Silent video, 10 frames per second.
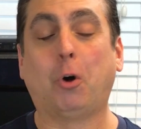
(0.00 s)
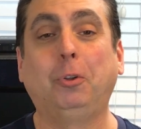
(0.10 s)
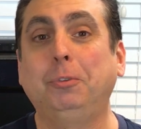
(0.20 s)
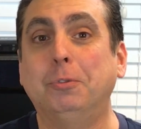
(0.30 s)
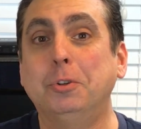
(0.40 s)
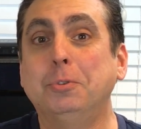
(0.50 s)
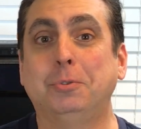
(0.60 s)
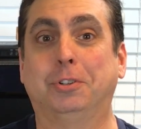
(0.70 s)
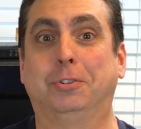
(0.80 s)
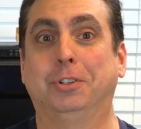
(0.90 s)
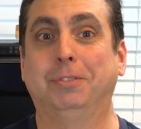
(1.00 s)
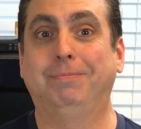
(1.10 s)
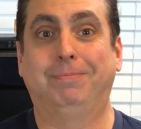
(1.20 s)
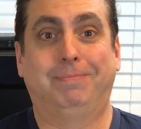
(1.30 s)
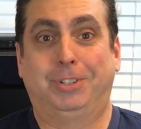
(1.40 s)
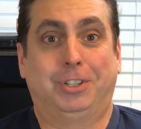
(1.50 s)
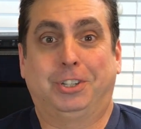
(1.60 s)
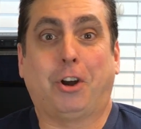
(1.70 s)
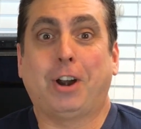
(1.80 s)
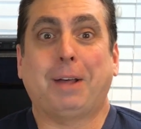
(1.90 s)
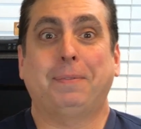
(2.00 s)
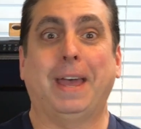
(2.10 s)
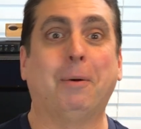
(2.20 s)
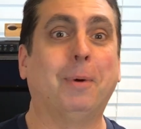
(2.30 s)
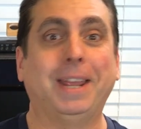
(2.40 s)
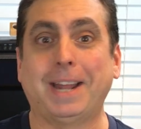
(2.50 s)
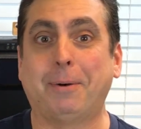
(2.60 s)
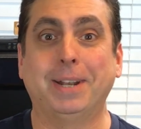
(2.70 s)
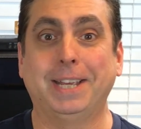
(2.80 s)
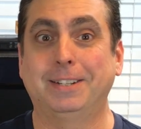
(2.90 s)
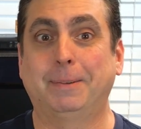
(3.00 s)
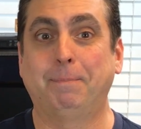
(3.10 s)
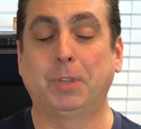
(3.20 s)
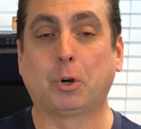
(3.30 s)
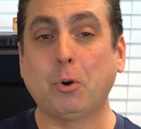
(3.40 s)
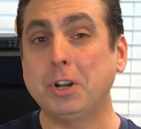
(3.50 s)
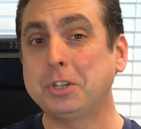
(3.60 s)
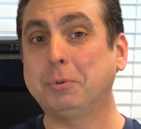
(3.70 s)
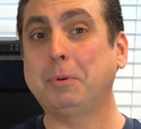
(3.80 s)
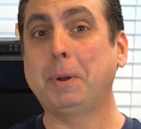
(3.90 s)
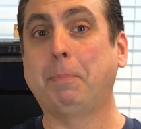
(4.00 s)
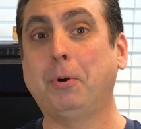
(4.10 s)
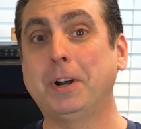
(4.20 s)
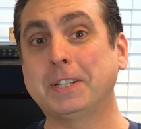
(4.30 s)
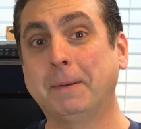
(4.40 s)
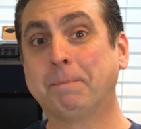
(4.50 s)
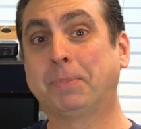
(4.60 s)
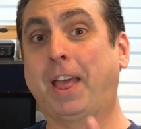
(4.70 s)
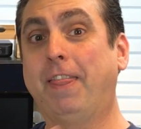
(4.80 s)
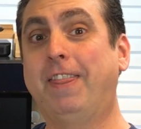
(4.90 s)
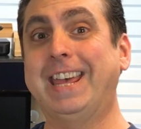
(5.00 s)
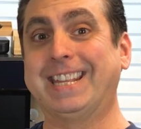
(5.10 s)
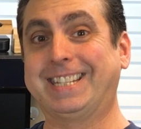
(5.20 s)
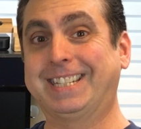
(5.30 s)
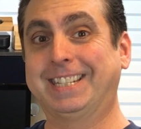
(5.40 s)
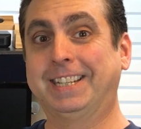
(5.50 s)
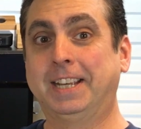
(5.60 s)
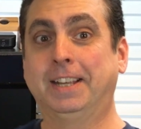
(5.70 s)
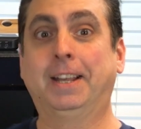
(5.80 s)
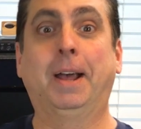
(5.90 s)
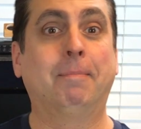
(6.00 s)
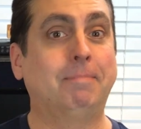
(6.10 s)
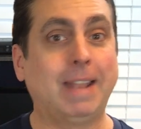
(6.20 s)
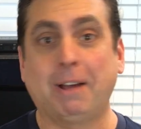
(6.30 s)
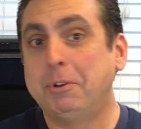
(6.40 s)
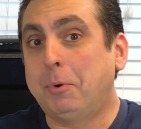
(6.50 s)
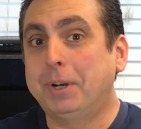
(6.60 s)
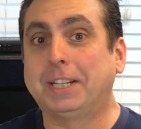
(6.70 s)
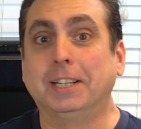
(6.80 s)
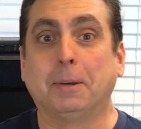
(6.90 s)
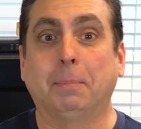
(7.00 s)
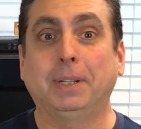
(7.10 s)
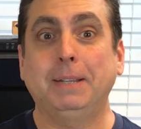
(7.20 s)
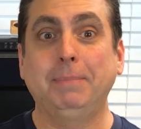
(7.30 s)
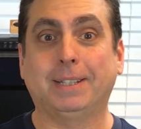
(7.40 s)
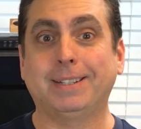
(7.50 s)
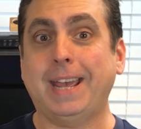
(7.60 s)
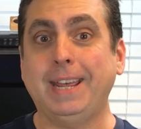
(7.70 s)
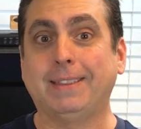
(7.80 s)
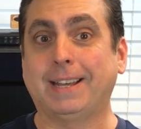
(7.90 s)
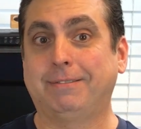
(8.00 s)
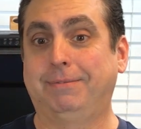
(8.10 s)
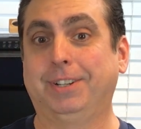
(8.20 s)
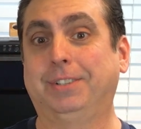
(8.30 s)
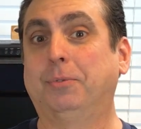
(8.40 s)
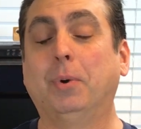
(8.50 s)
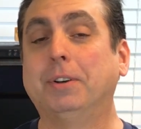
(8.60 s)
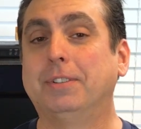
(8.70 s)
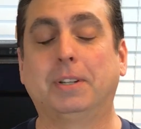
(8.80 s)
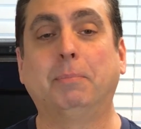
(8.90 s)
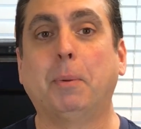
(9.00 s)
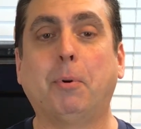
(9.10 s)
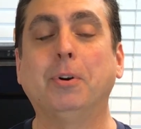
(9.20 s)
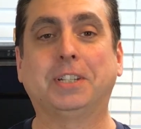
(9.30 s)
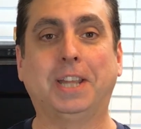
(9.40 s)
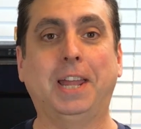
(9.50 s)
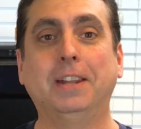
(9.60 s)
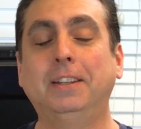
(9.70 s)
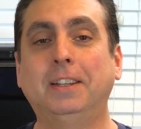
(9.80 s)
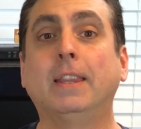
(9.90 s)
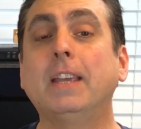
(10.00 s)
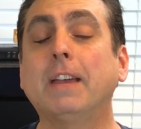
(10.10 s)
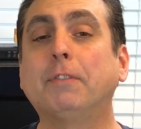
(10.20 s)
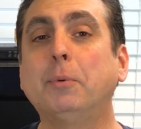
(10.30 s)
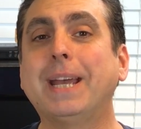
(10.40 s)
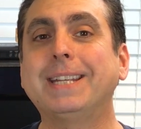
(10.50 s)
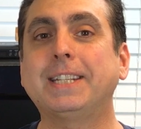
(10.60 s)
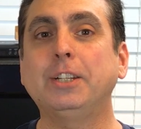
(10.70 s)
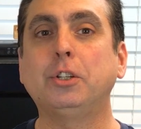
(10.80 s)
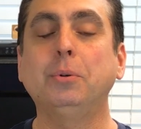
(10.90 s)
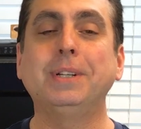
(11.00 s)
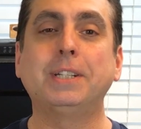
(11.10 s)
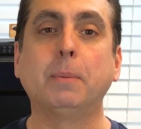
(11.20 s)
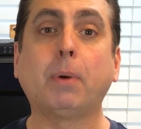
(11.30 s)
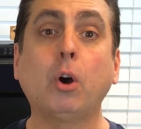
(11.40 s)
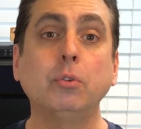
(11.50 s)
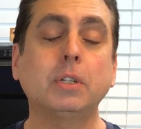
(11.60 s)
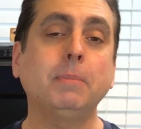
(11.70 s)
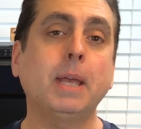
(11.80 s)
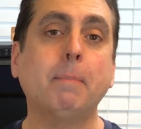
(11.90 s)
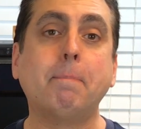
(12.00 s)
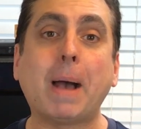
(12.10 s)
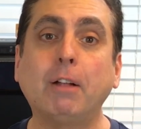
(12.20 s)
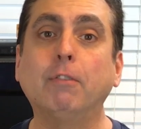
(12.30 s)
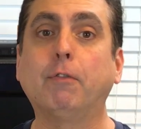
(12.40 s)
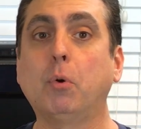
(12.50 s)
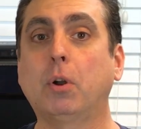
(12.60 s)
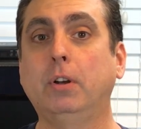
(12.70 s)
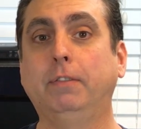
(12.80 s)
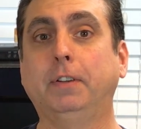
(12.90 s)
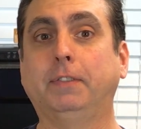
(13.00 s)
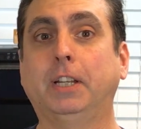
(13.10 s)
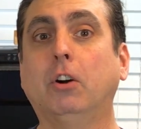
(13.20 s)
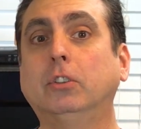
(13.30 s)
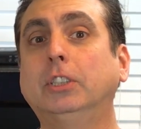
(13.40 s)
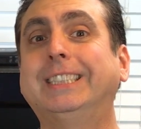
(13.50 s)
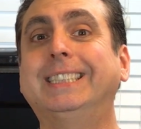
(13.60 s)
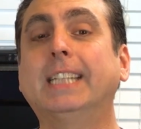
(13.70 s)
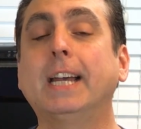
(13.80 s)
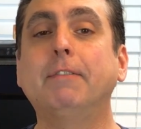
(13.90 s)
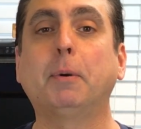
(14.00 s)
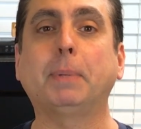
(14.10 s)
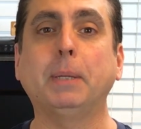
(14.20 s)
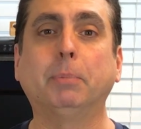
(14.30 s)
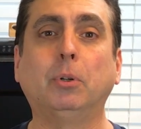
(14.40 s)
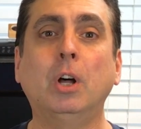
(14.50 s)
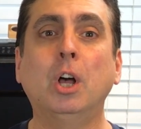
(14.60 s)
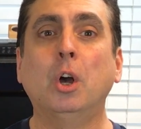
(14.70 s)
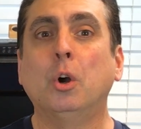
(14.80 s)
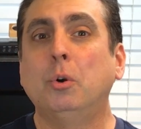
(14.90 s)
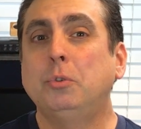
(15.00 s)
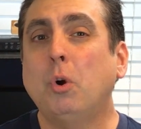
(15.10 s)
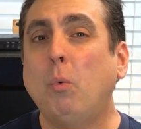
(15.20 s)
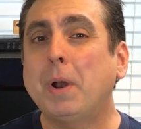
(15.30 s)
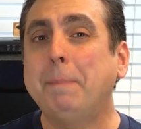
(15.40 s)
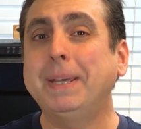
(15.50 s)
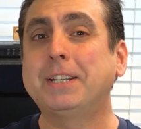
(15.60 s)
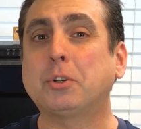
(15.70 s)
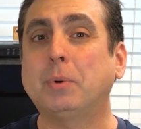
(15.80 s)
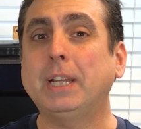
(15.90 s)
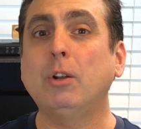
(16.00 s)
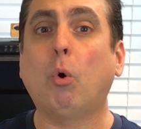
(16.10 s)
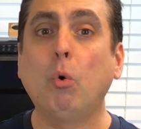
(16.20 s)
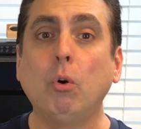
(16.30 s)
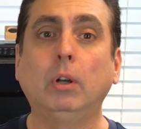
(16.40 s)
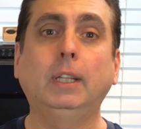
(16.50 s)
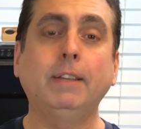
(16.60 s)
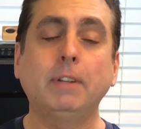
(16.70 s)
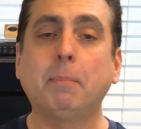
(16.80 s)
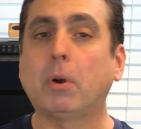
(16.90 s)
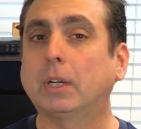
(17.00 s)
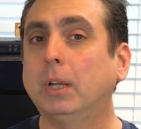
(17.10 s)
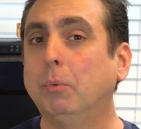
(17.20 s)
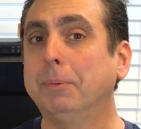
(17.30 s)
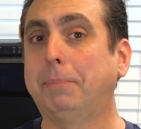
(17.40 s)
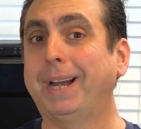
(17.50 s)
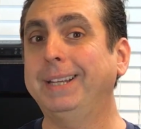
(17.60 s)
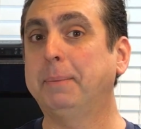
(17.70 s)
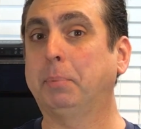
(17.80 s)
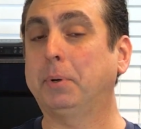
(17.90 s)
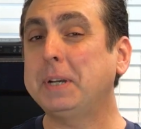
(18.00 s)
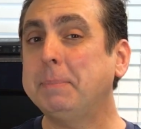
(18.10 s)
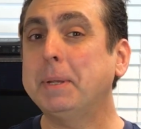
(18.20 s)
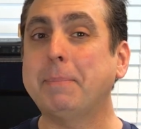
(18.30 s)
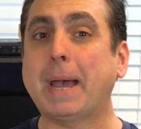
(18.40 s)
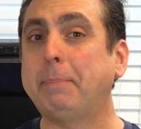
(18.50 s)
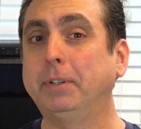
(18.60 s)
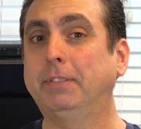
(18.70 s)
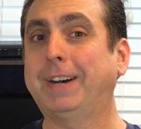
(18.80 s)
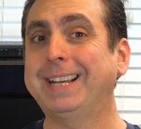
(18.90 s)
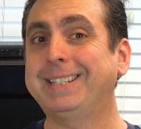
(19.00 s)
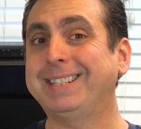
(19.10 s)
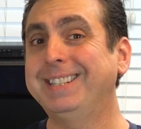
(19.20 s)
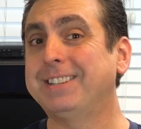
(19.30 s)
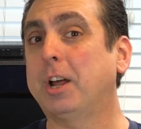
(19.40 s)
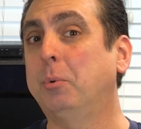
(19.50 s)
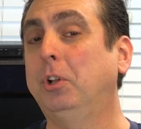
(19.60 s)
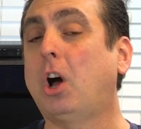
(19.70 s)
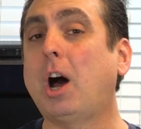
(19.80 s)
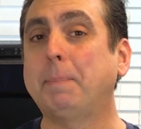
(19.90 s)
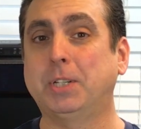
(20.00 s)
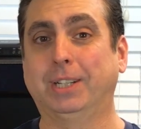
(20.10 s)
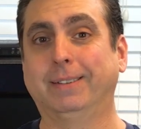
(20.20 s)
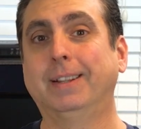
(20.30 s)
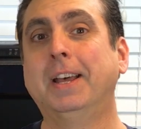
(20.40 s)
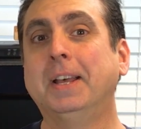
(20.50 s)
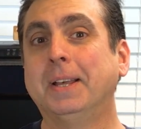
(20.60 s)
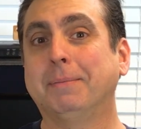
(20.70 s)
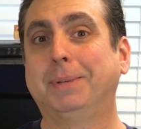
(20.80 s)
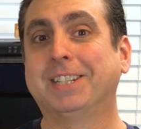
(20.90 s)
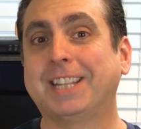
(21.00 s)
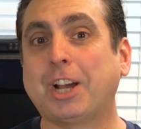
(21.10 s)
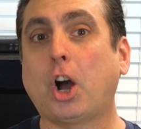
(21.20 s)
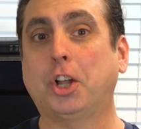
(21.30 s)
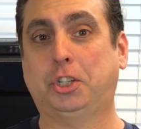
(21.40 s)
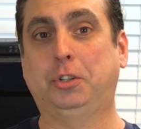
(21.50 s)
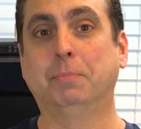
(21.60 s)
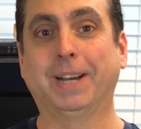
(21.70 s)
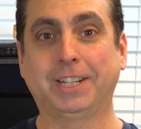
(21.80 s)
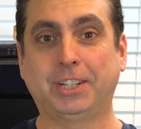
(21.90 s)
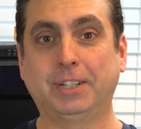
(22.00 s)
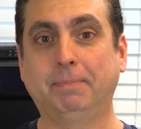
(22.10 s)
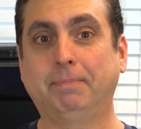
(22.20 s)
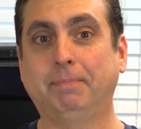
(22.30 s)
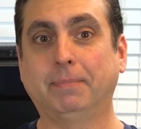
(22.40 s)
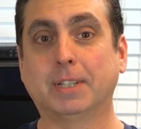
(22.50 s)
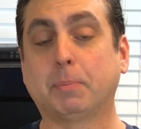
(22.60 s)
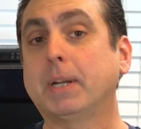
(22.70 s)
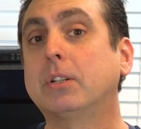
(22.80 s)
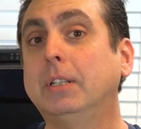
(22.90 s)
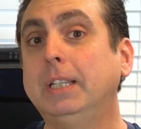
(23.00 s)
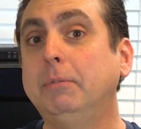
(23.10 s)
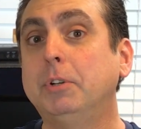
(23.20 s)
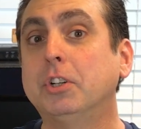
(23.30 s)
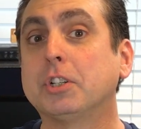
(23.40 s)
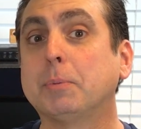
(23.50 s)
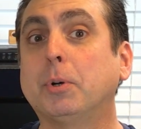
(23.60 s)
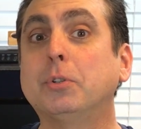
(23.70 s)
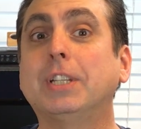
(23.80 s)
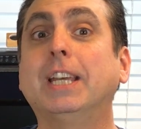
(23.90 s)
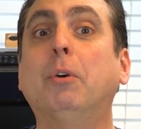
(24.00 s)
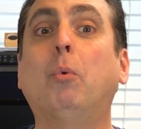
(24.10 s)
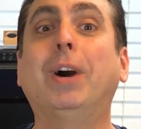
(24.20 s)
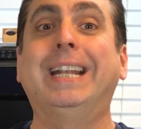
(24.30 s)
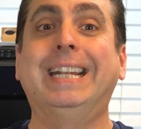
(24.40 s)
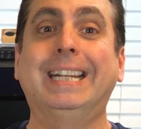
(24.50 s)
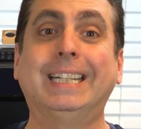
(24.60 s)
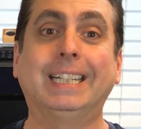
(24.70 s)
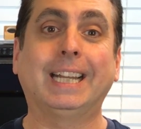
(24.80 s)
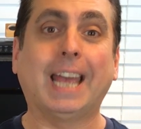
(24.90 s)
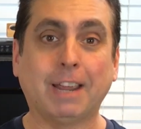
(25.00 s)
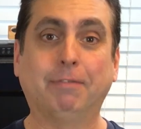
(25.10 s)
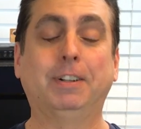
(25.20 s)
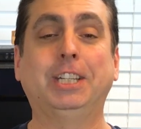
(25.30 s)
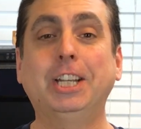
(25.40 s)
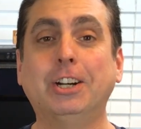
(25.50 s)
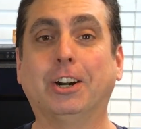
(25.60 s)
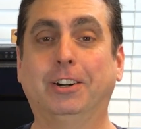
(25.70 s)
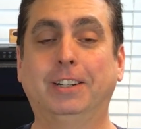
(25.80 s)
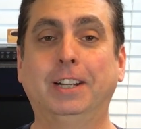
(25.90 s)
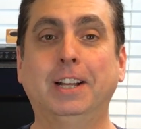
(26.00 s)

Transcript: all news should start out that way nowadays. According to a report, this. Now no one can complain because, hey, that's just what some report said. The iPhone SE2 is supposed to be about $450, designed for people who don't want a big screen or live in a market where buying a premium Apple device is not a real option because they cost too much, especially when you're supposed to get one every year.